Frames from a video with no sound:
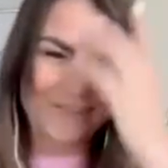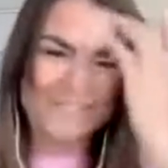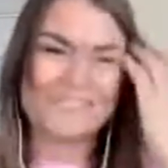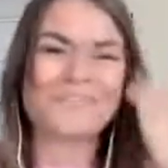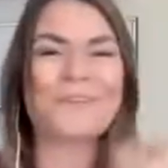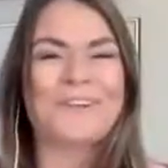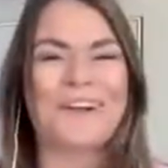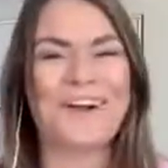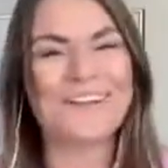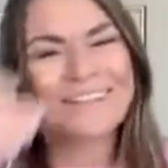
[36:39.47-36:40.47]
We just told our
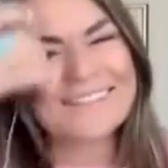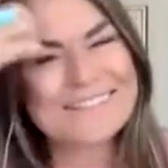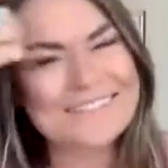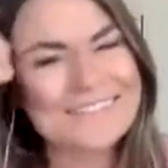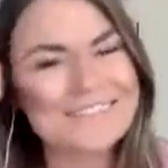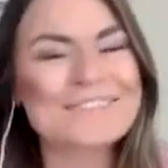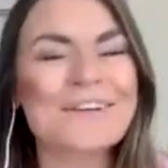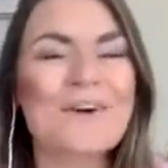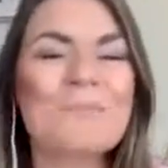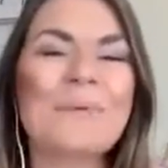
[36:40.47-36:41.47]
audience to do
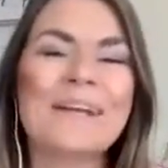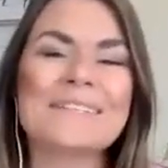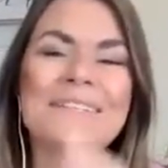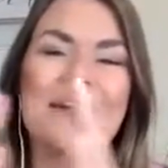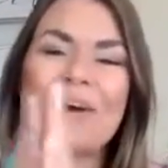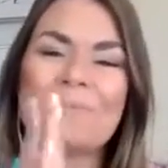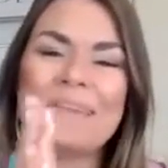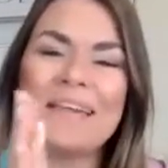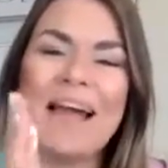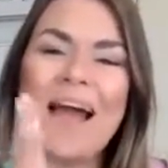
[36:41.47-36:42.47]
so. But yeah,
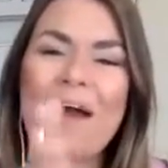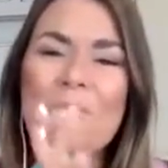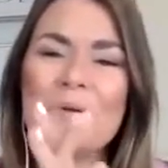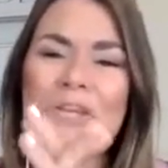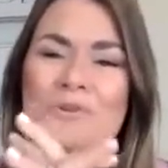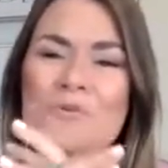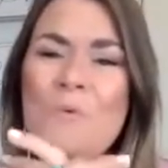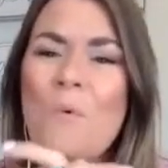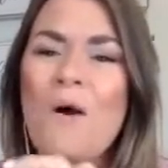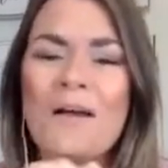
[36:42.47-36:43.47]
what
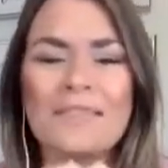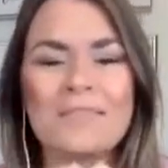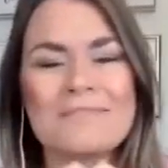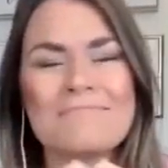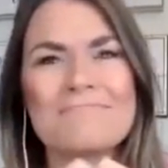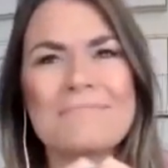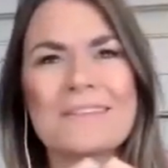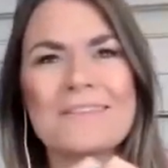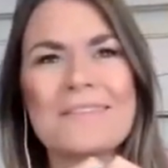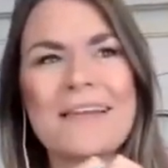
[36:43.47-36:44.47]
do you want the
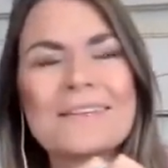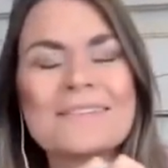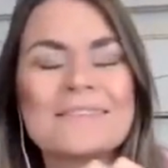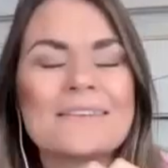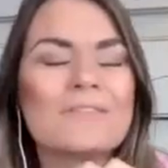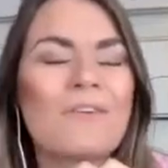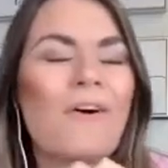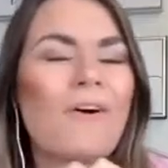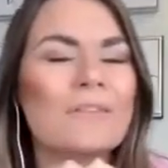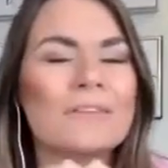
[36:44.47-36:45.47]
legacy of
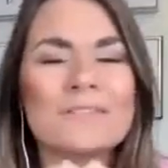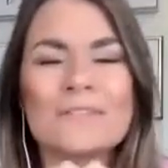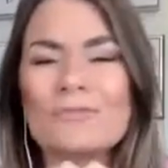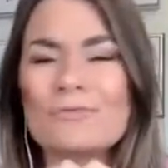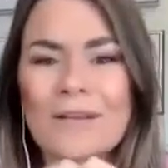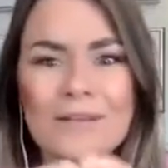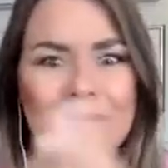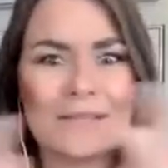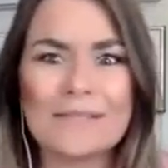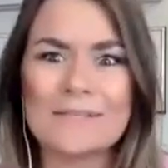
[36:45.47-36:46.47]
all this
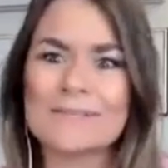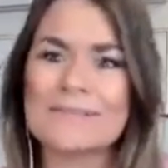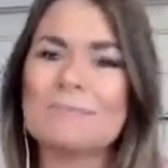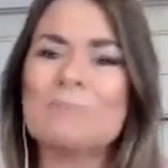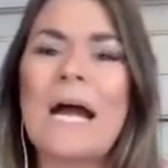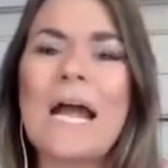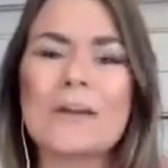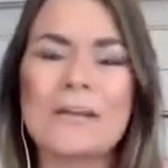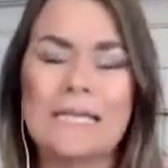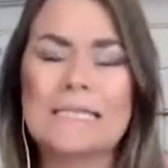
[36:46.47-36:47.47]
incredibly
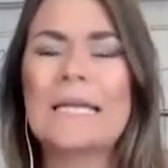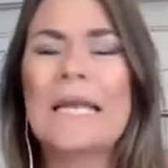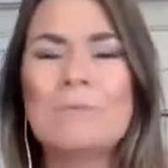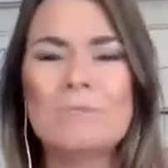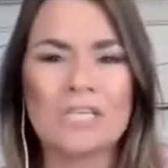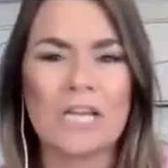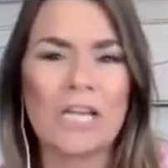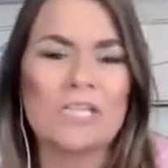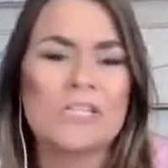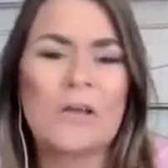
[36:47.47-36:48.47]
inspiring,
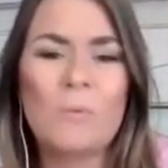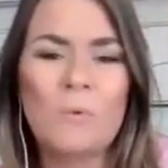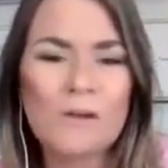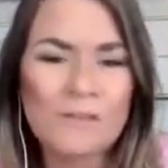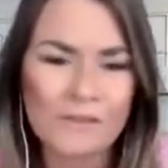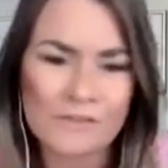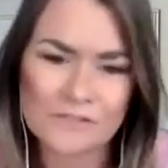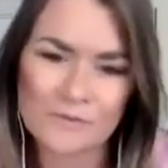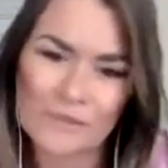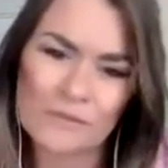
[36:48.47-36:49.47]
game-changing work that you're
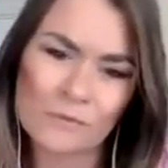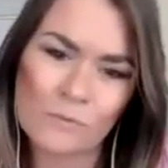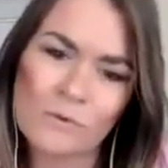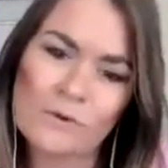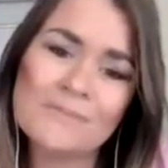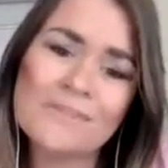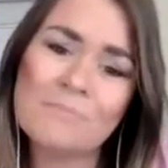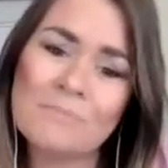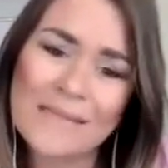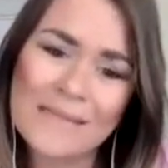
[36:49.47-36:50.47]
doing in the world to
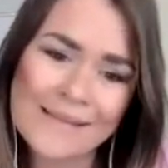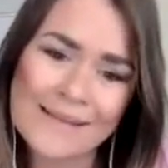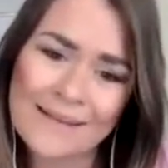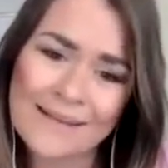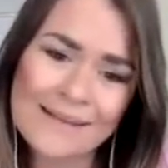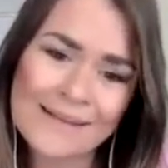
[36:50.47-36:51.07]
be?